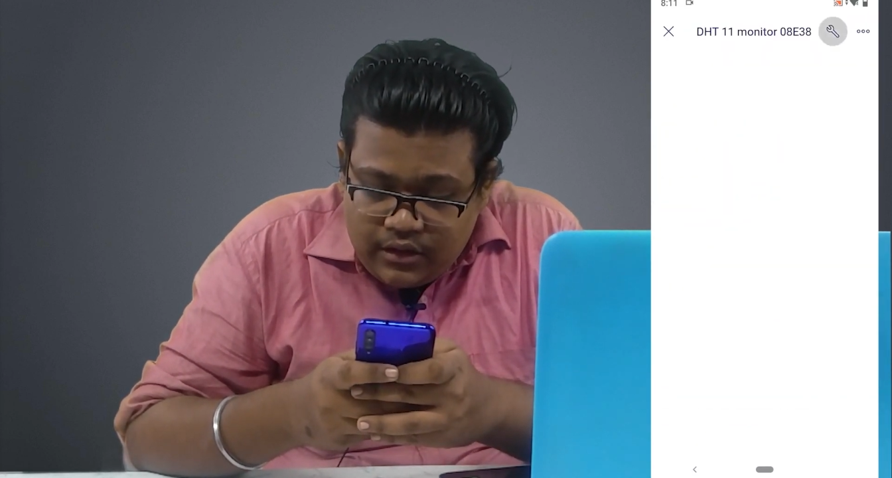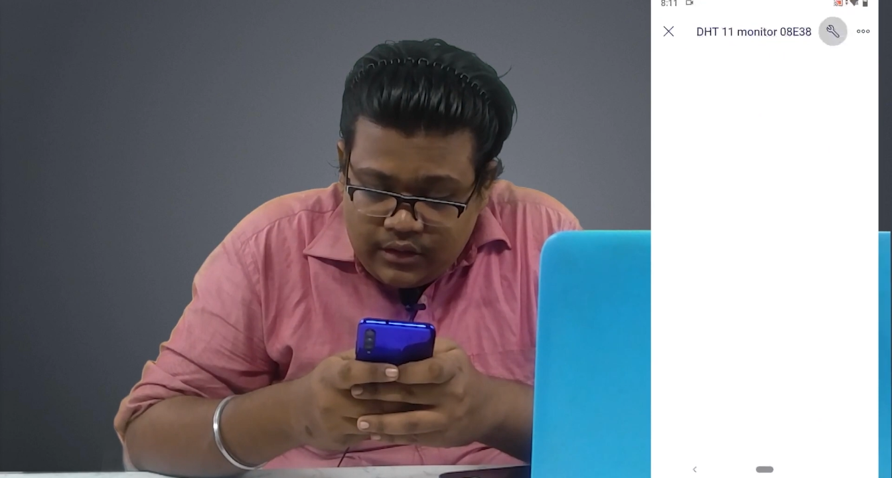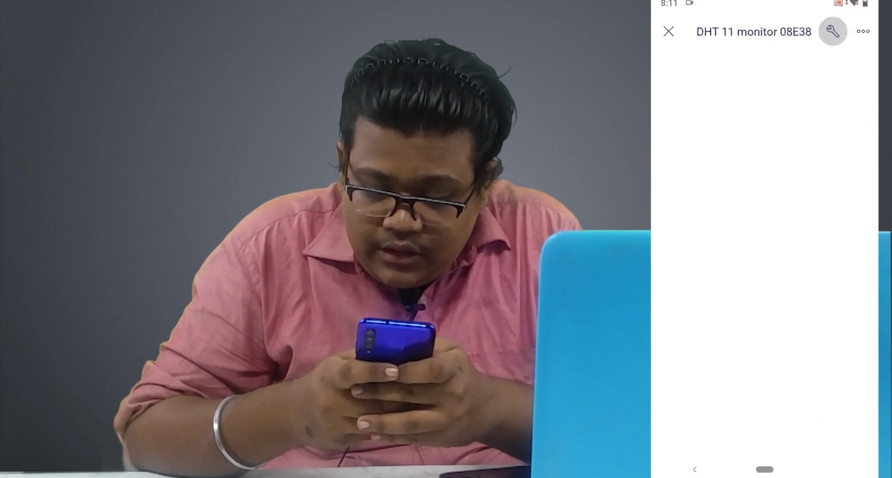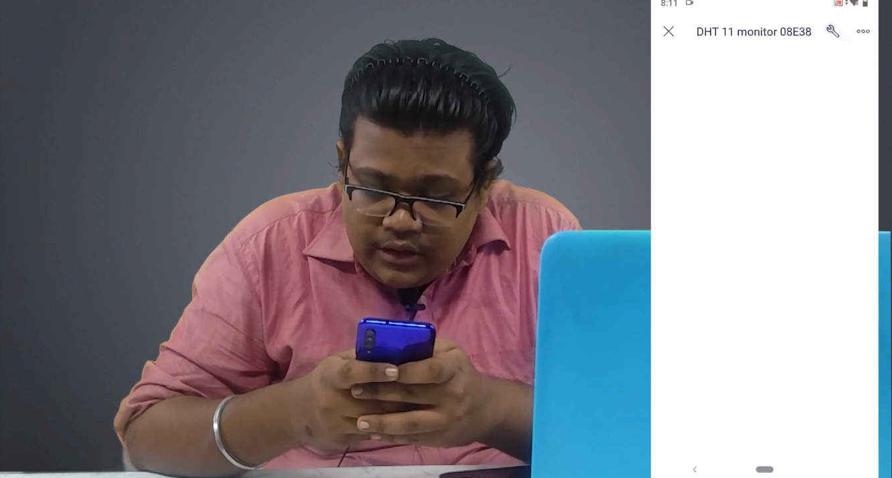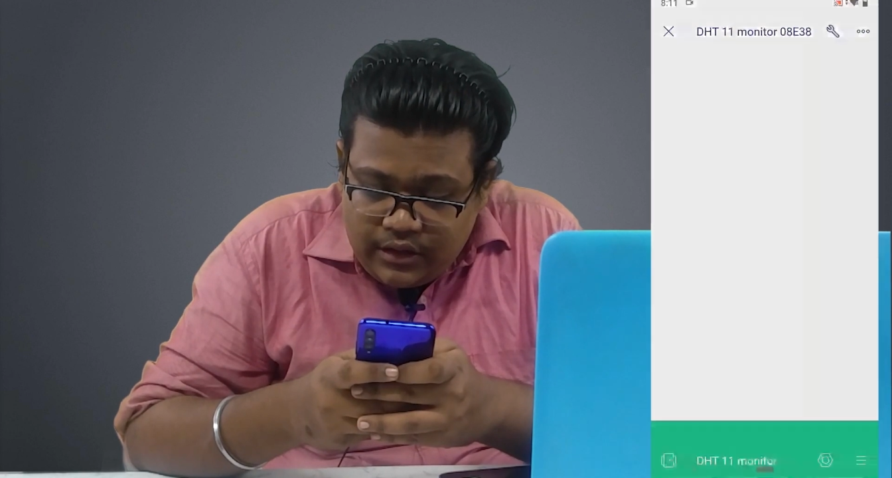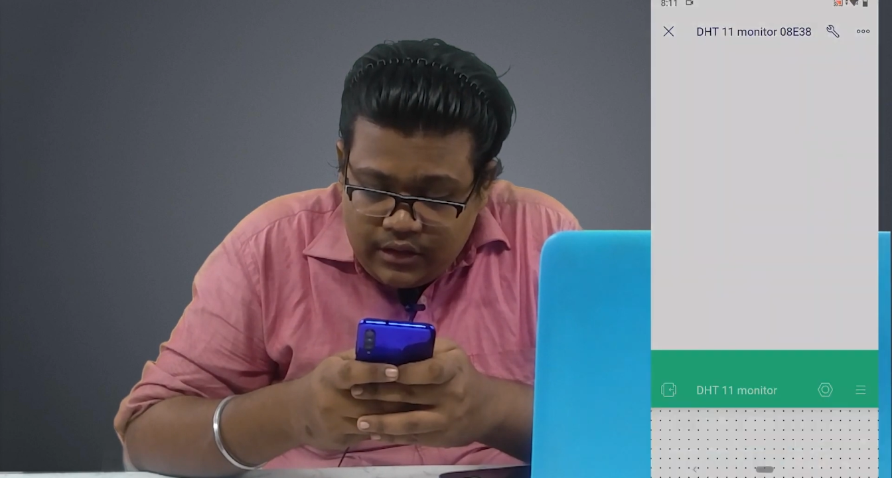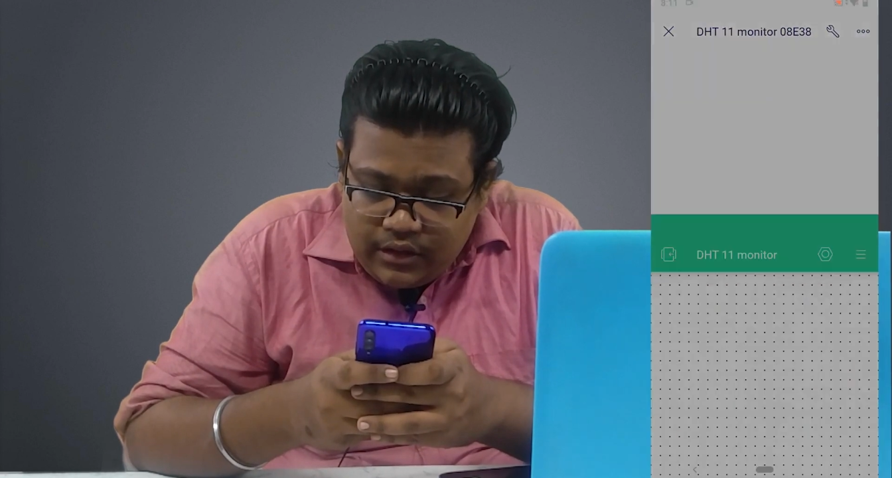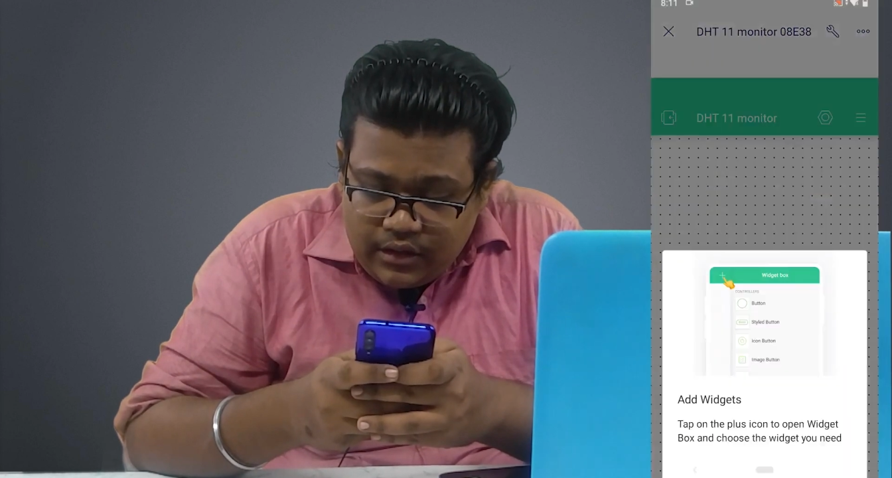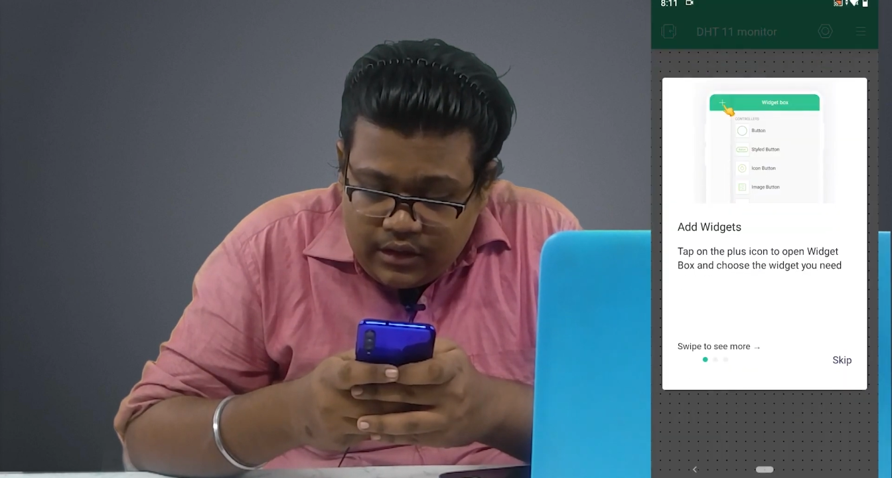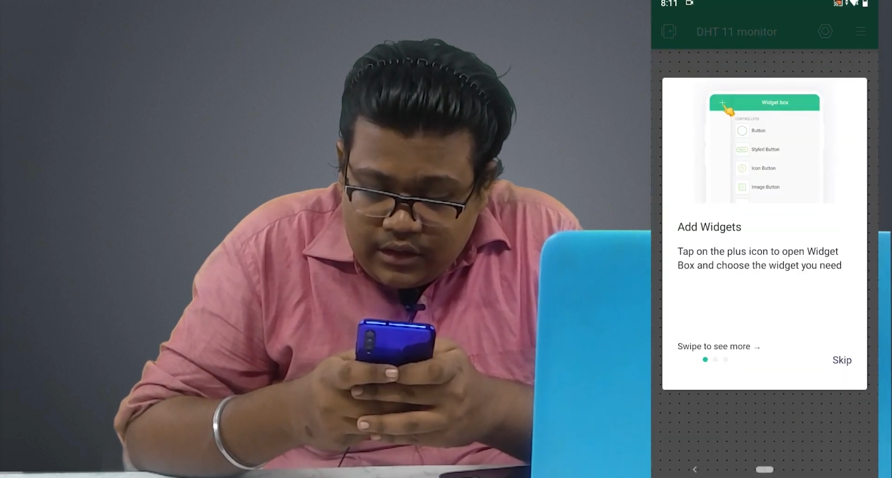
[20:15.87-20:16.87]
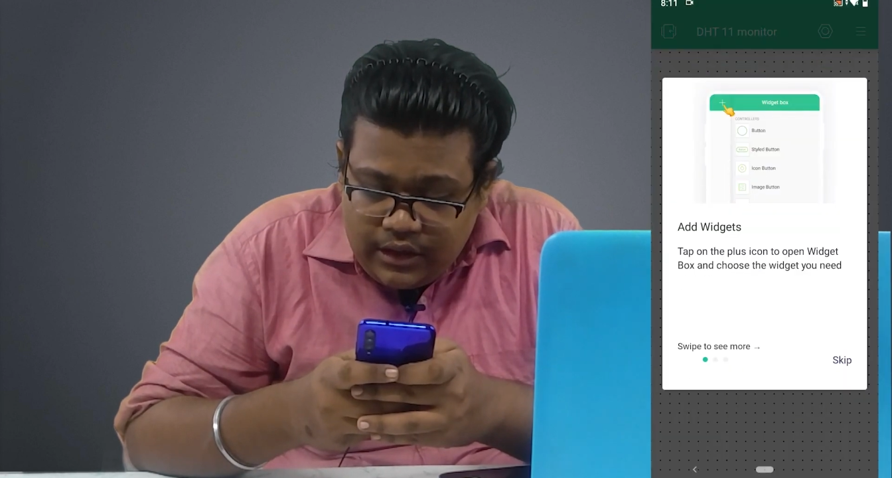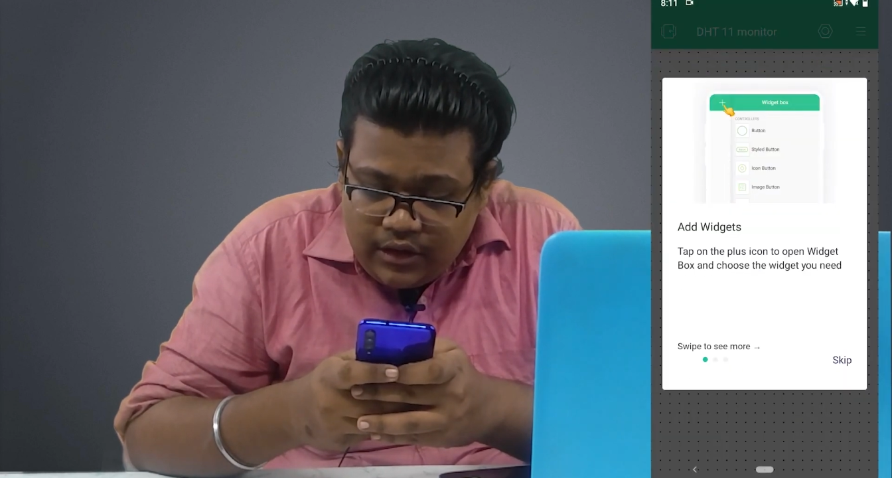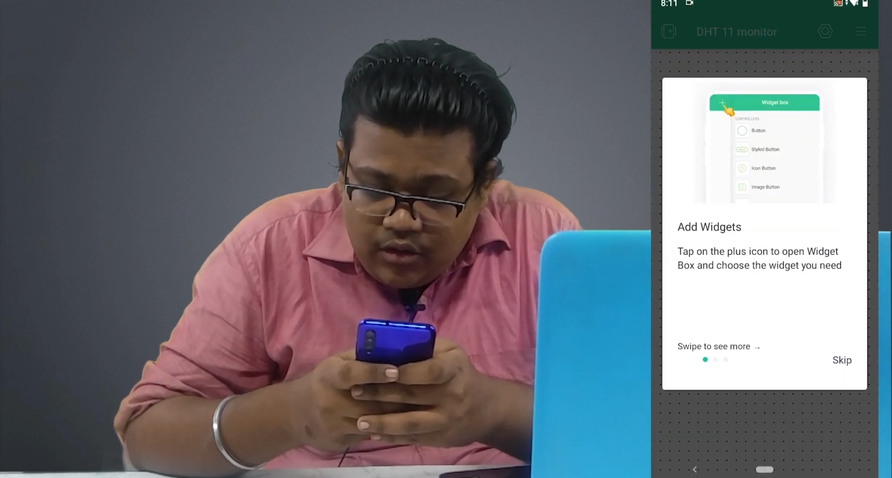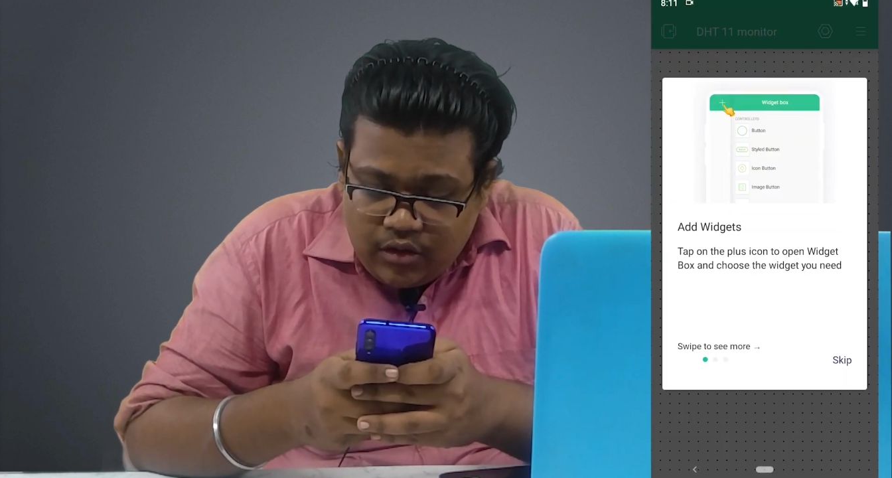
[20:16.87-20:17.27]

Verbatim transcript: then click